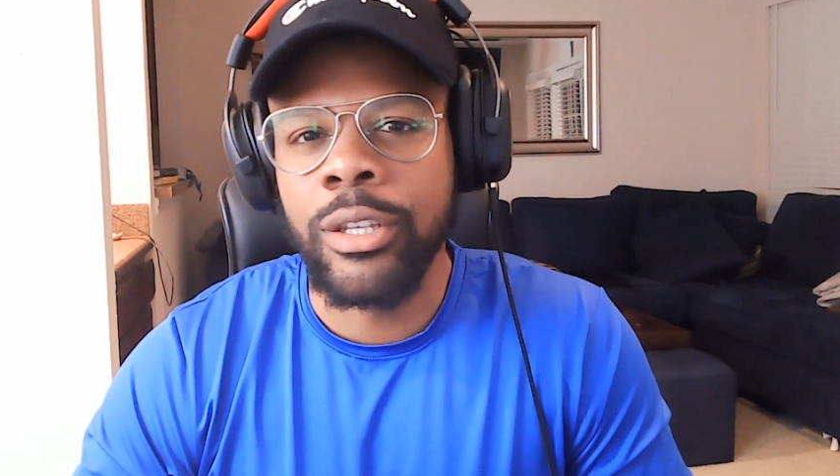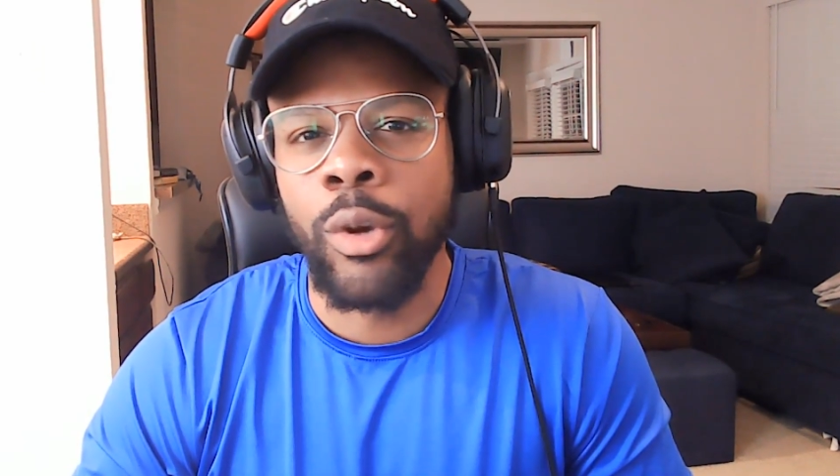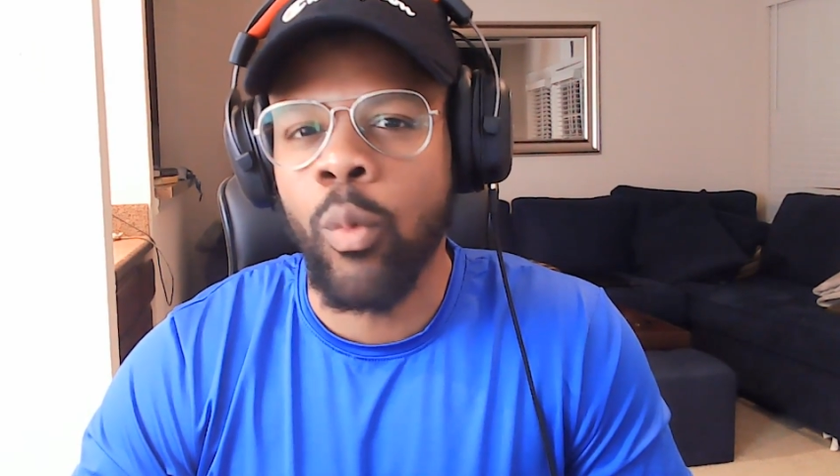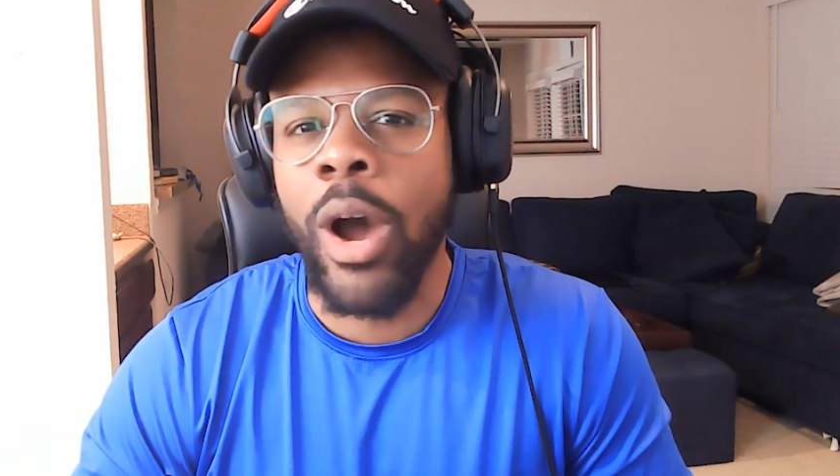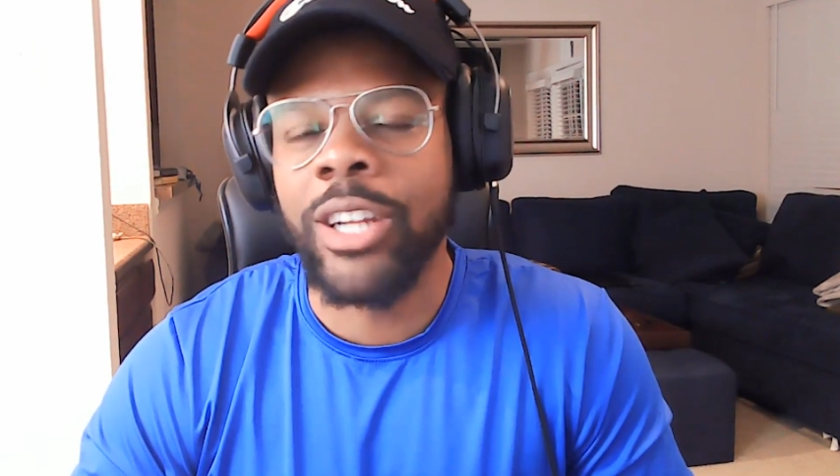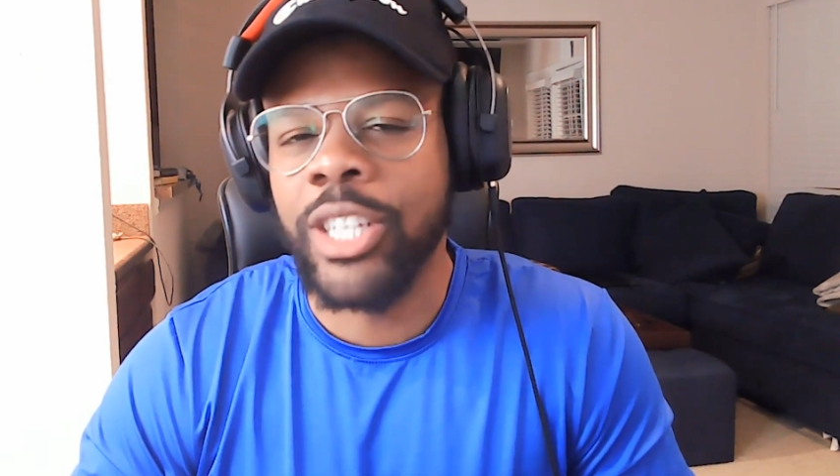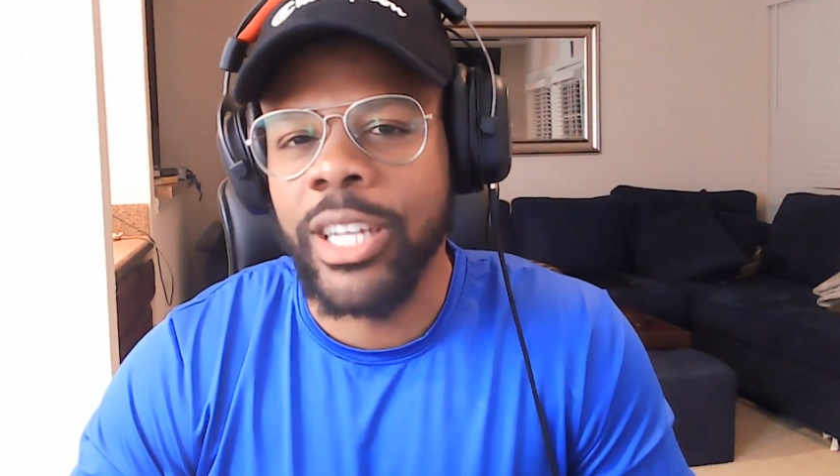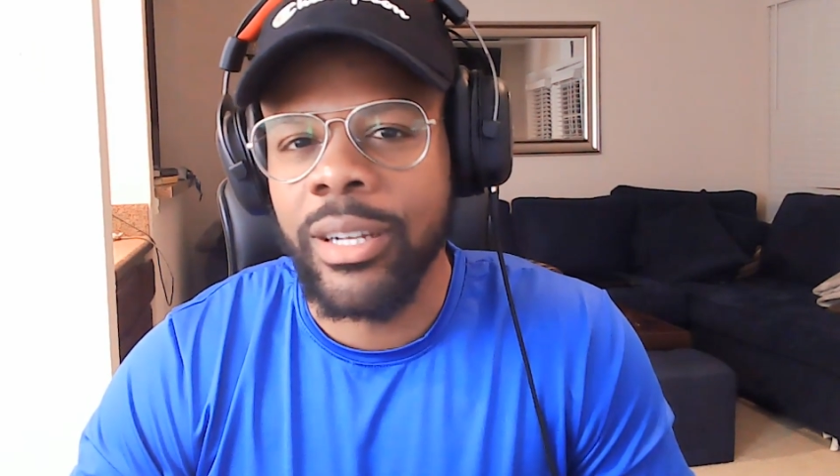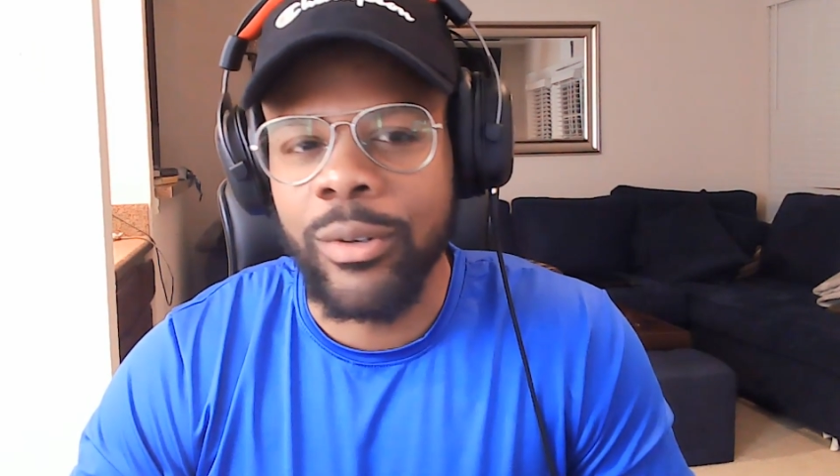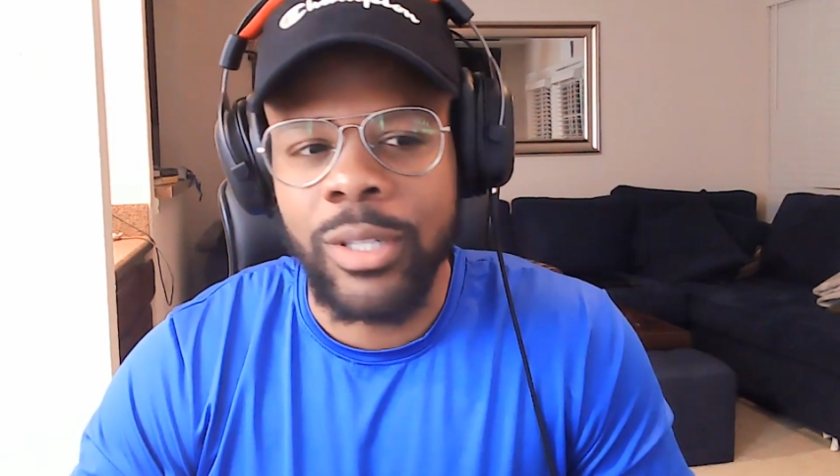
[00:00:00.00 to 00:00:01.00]
you're
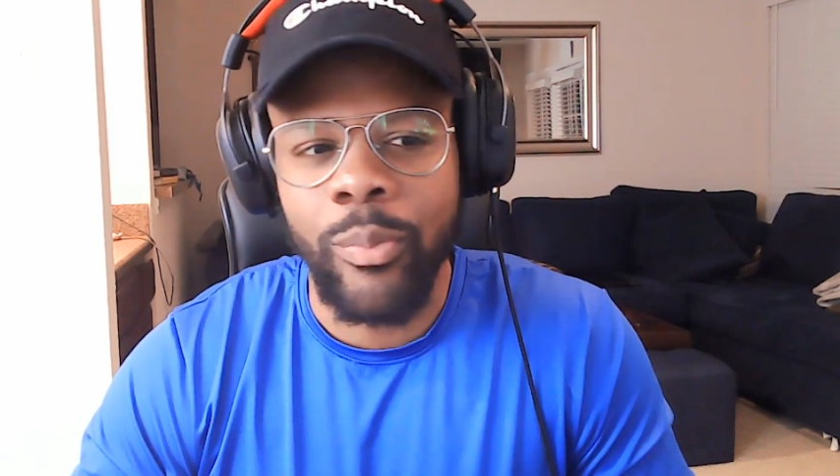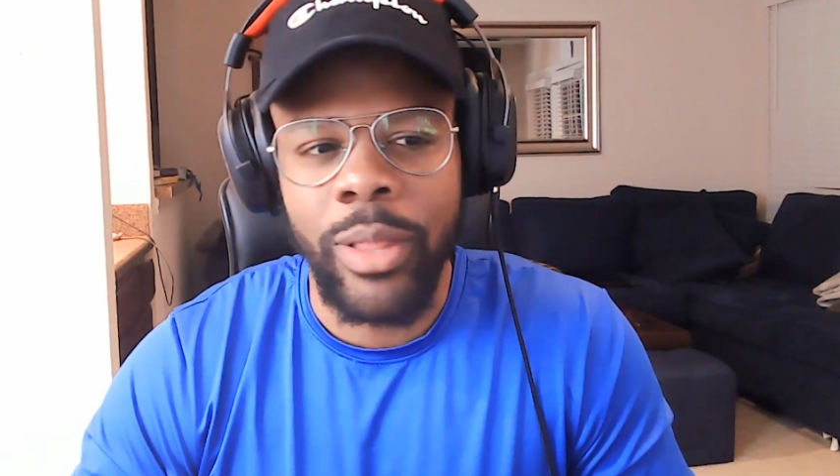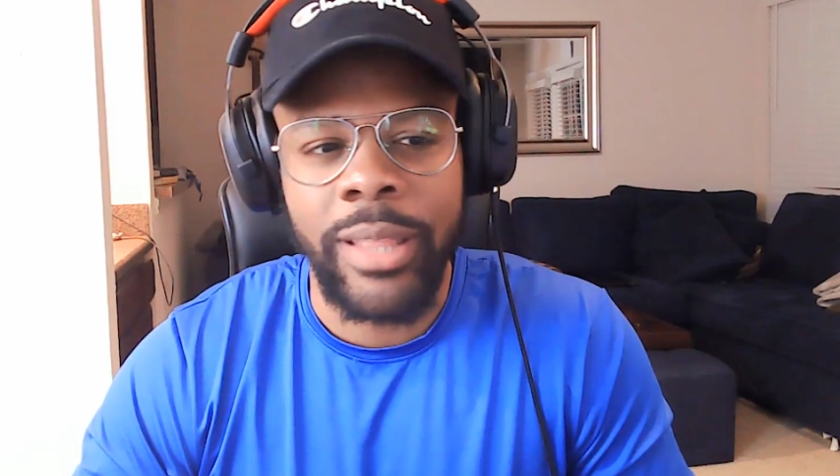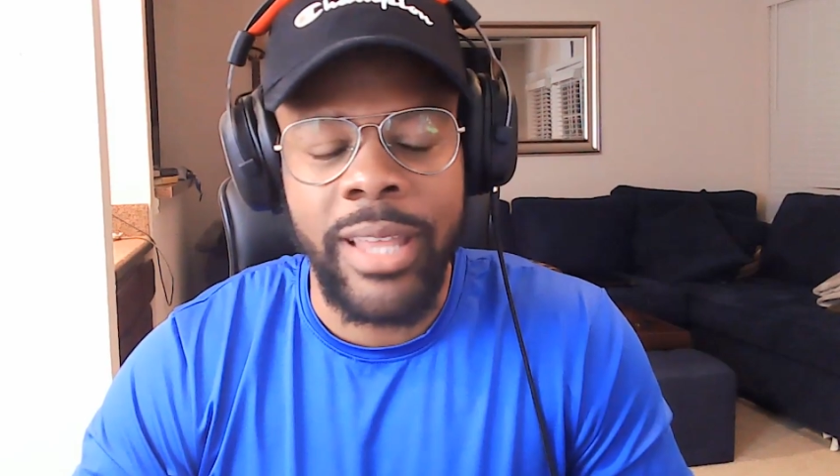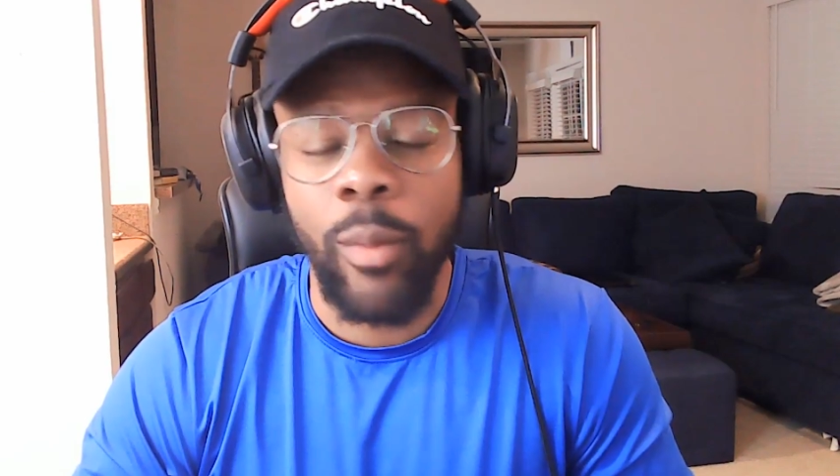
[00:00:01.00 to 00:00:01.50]
watching or something like that.